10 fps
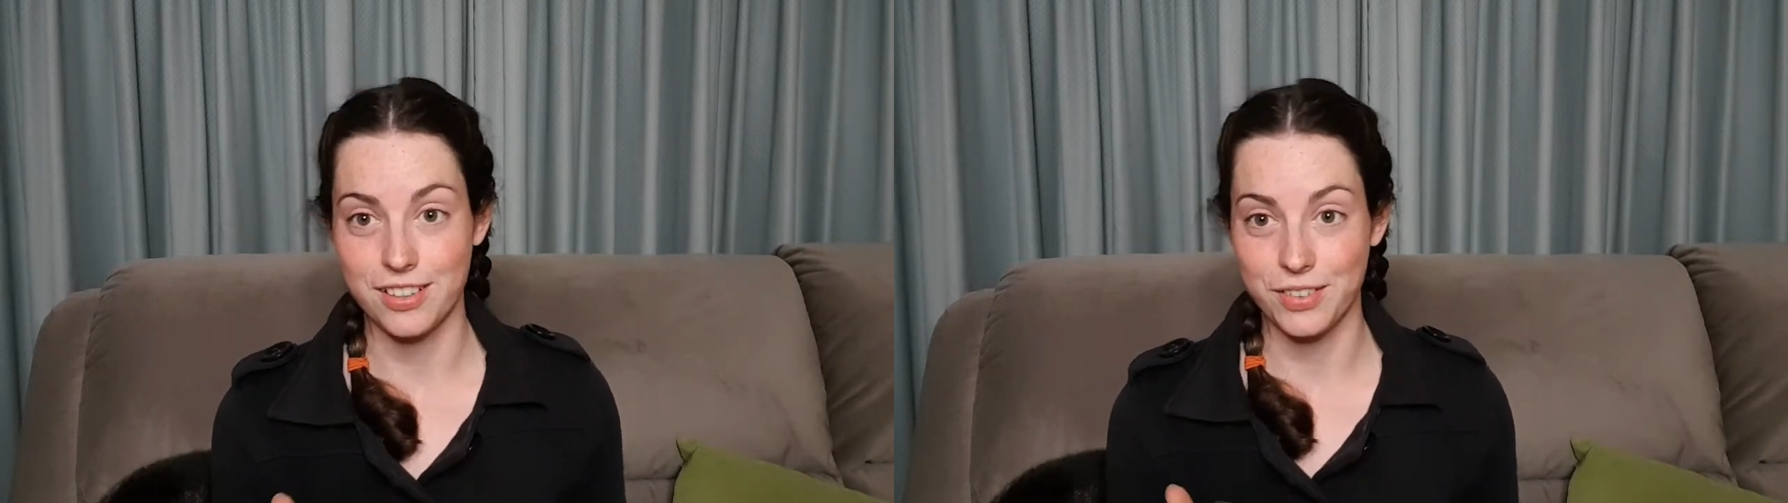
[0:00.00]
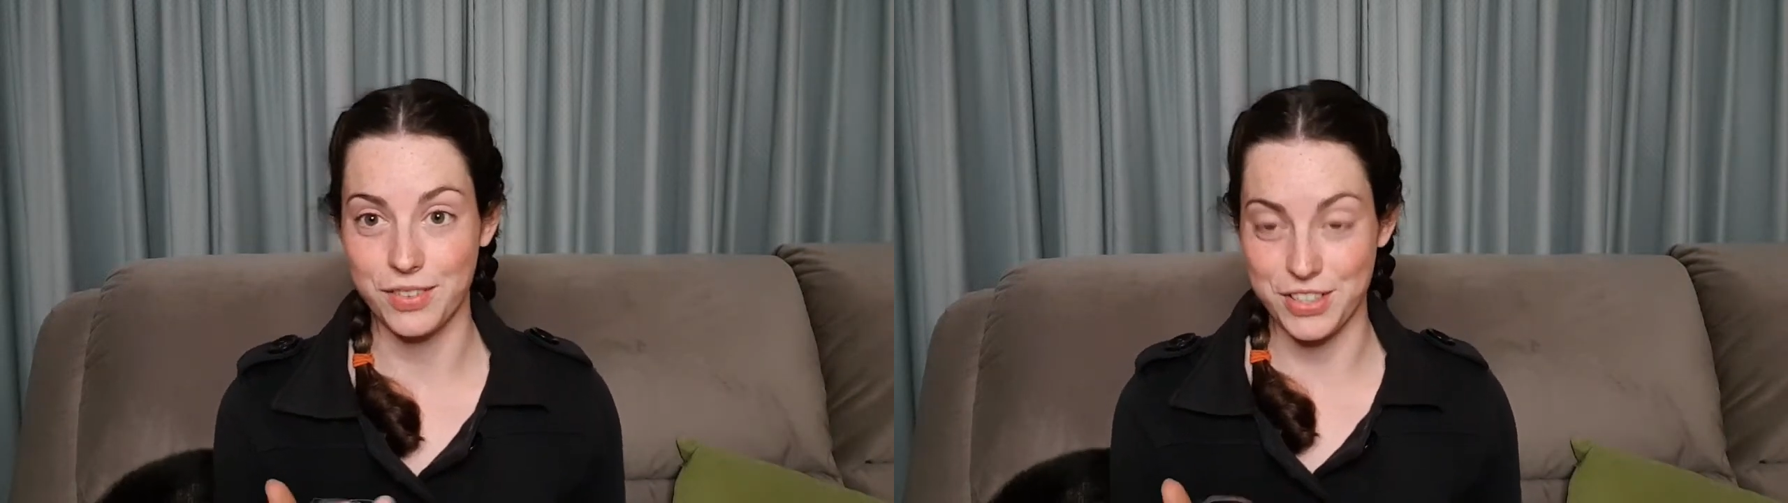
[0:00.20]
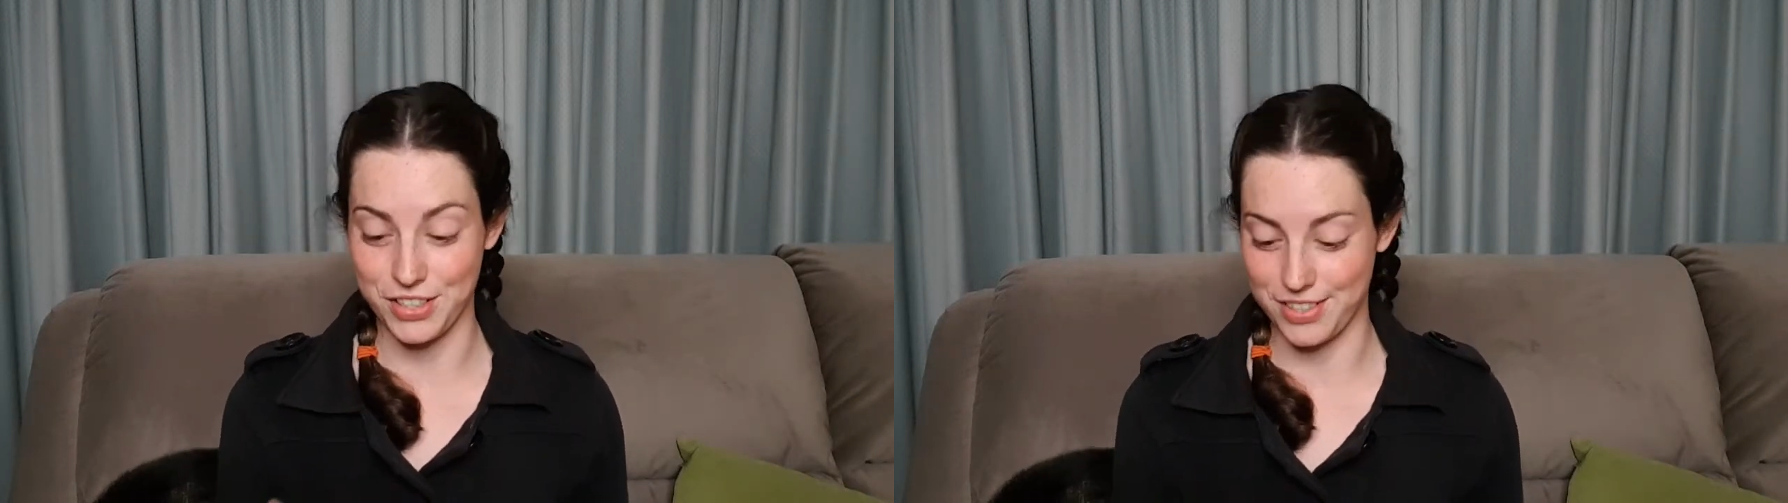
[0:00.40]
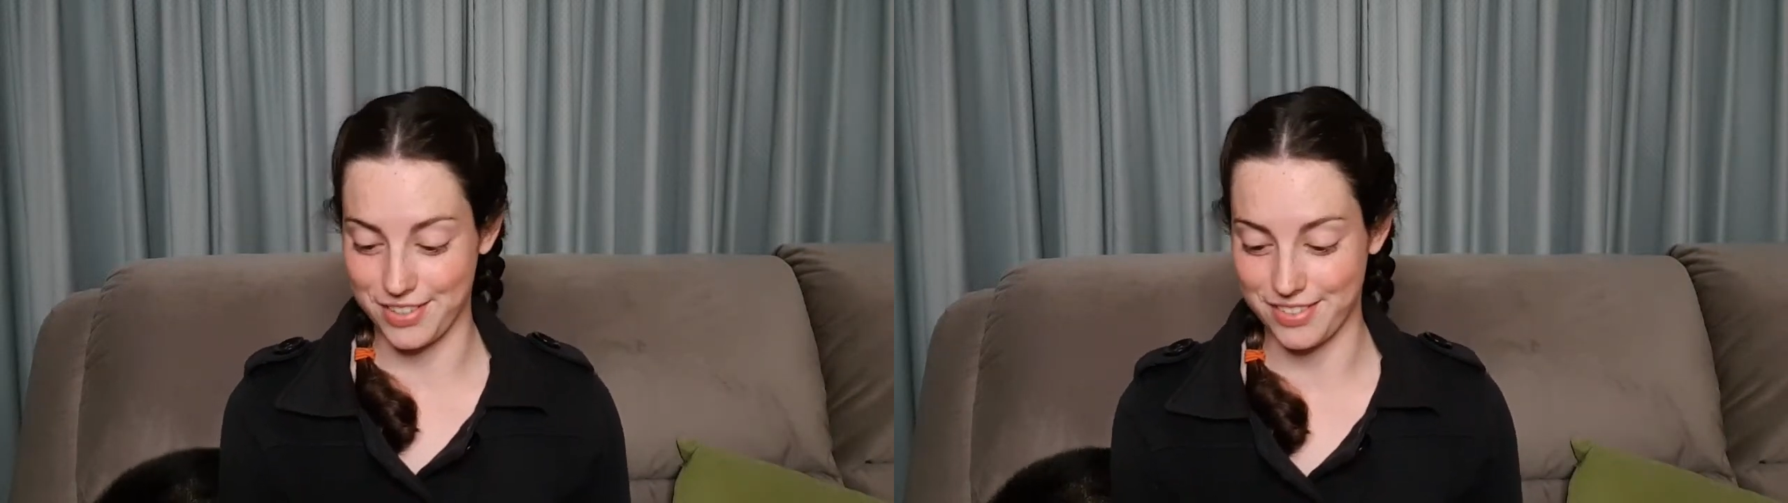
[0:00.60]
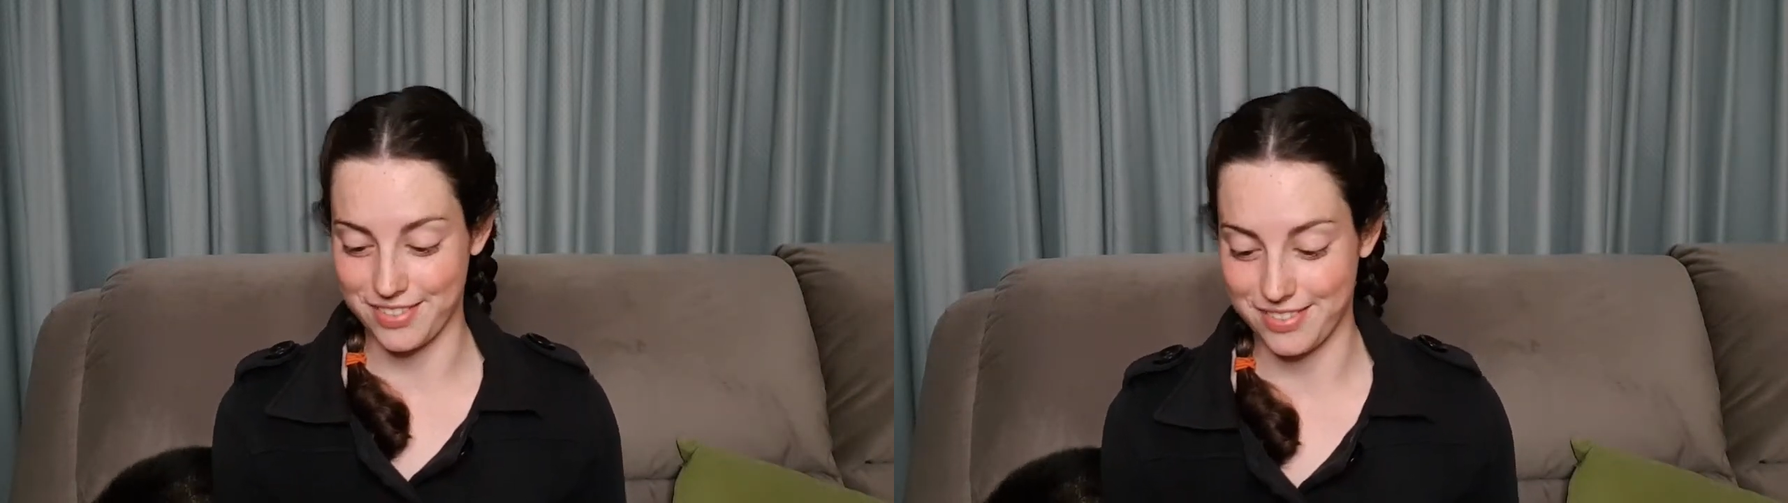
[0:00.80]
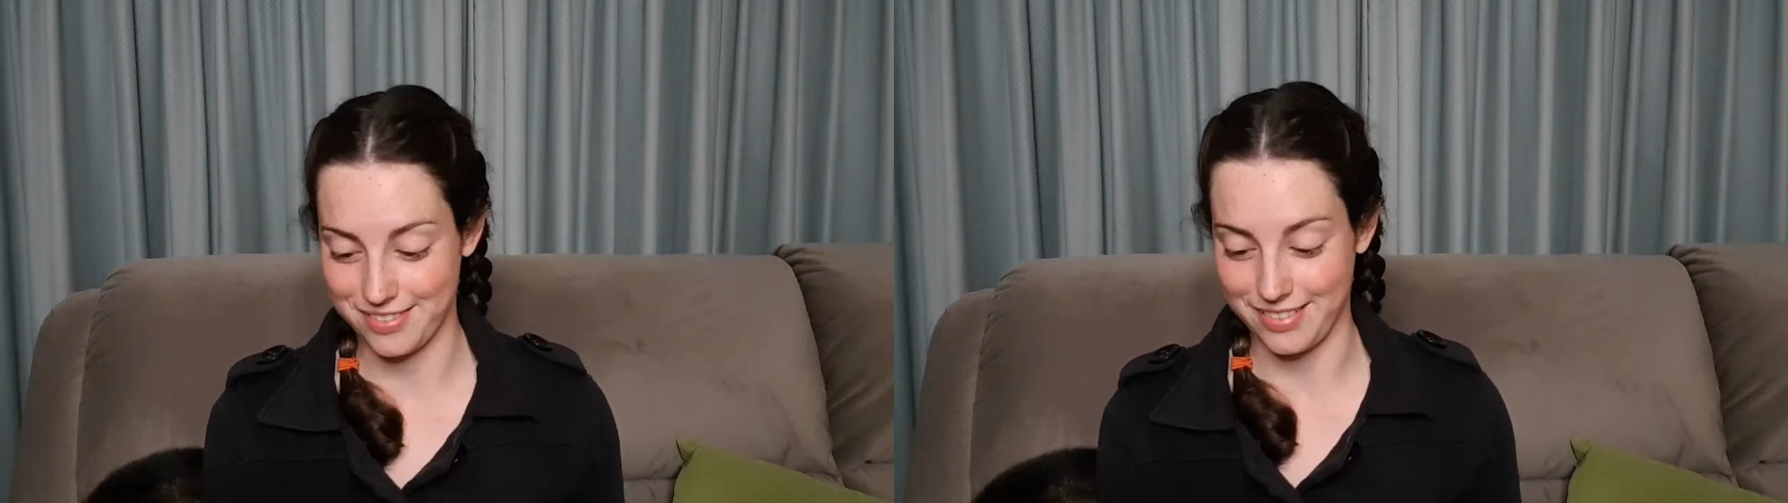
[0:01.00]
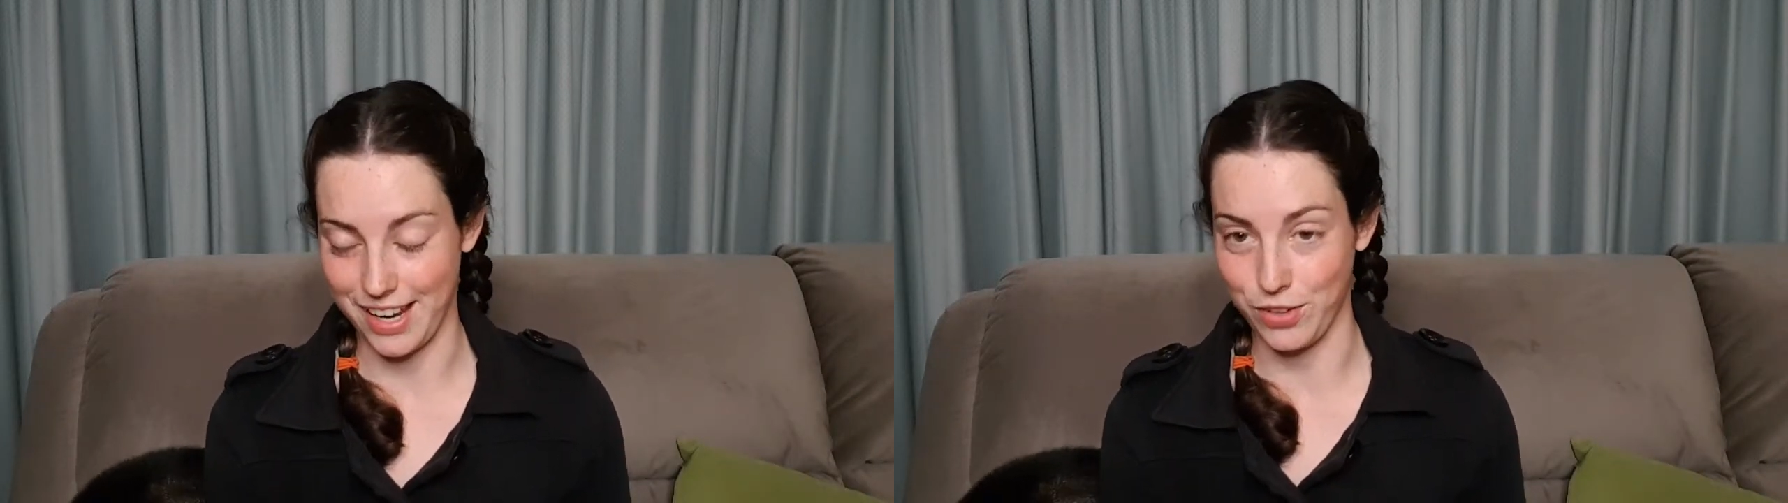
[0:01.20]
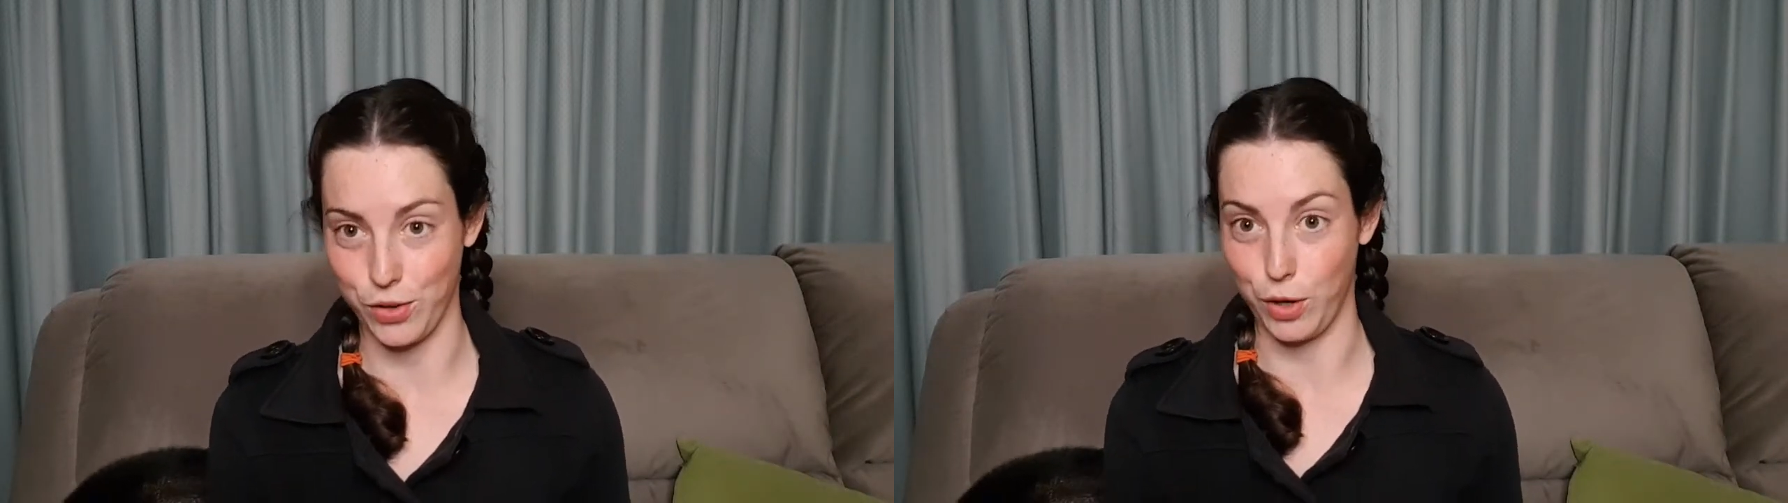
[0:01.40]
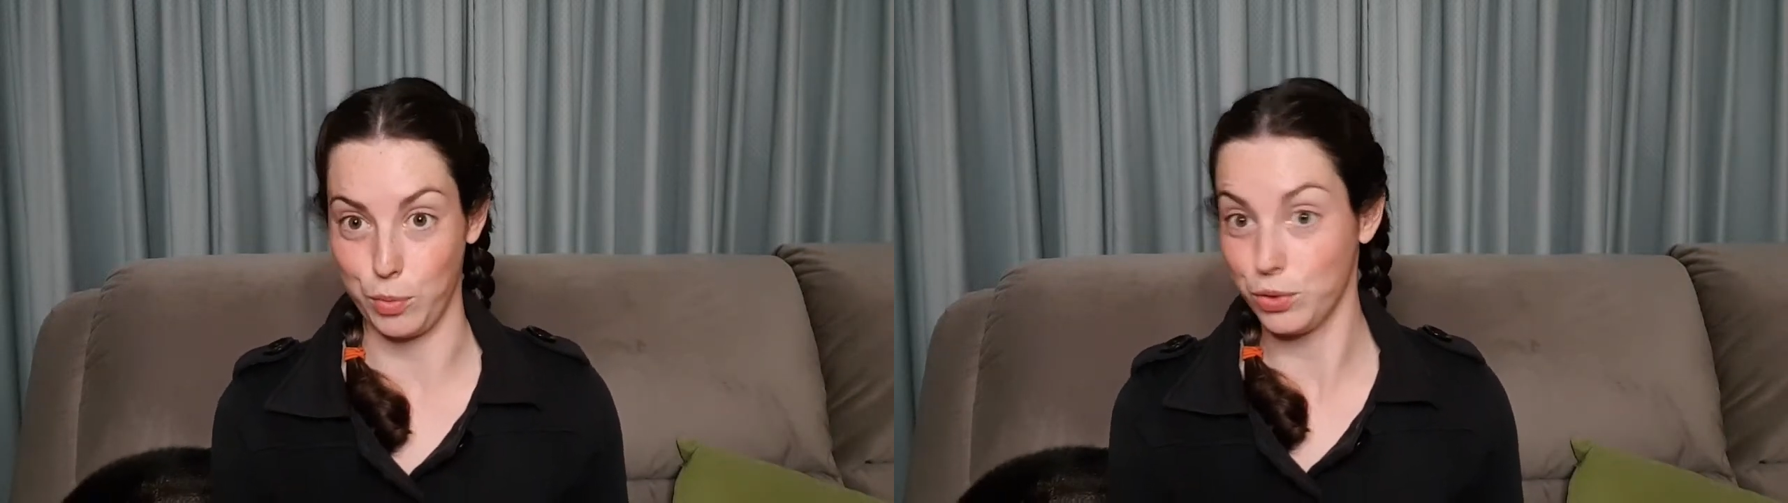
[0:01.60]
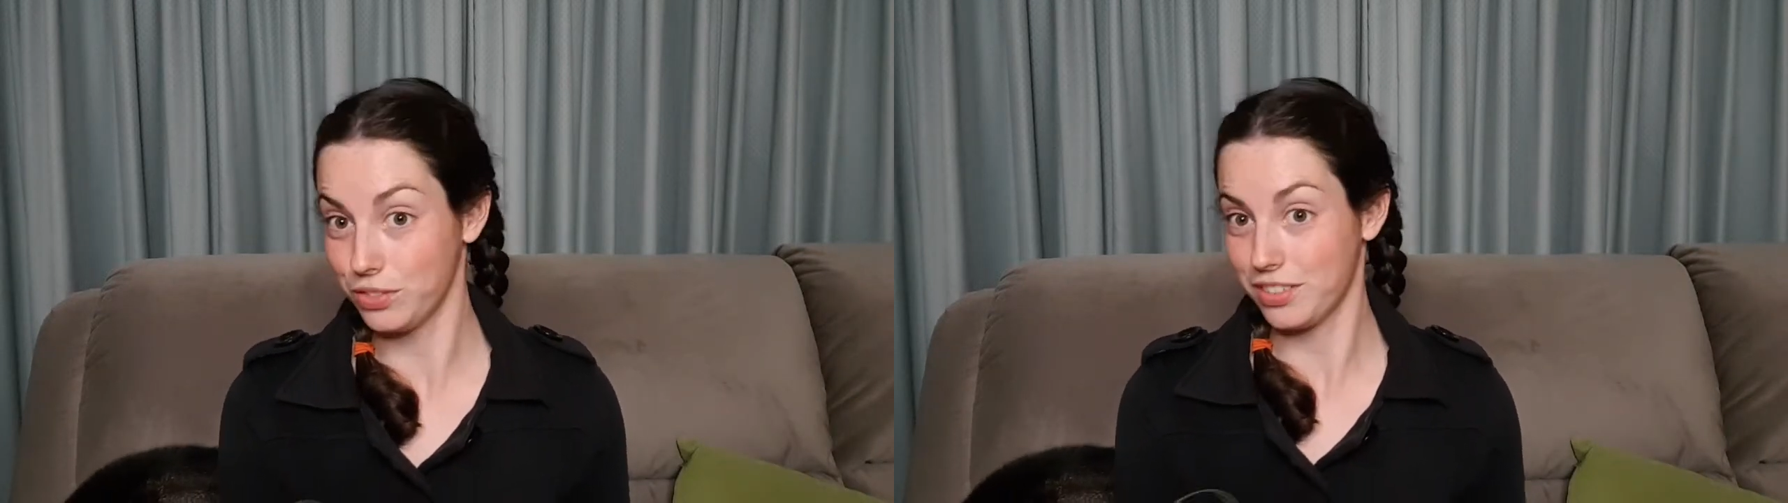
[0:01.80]
which is
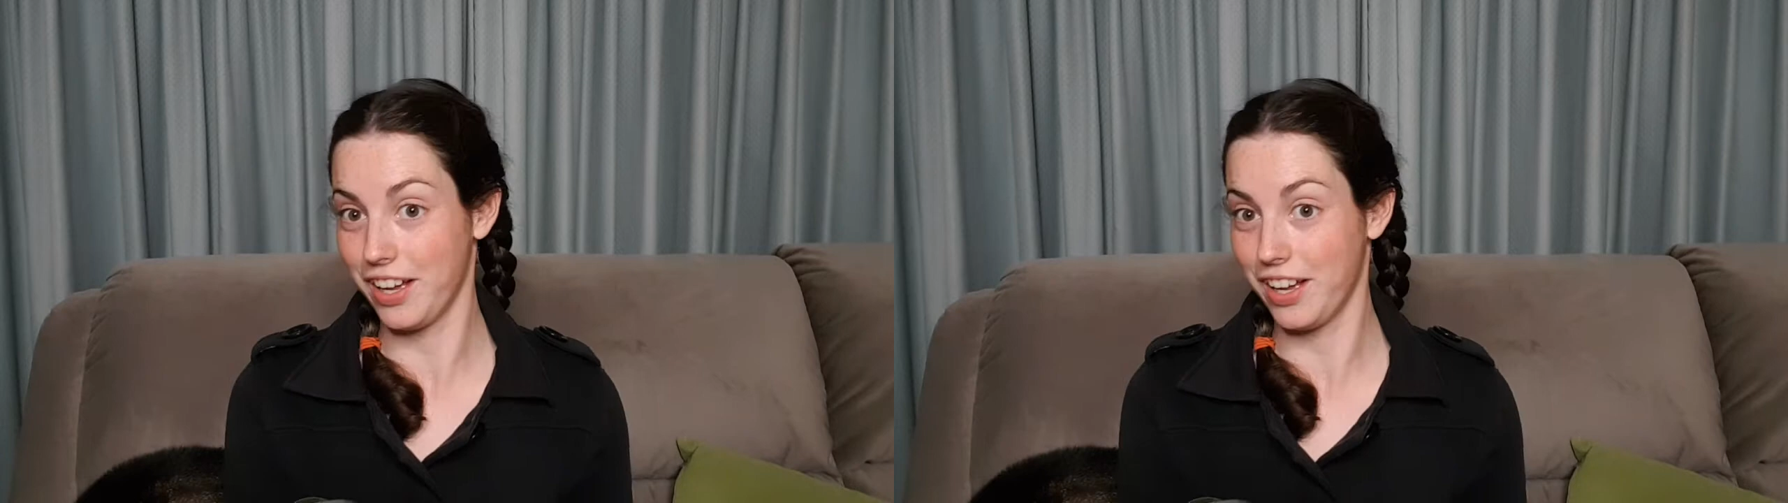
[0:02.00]
incredible.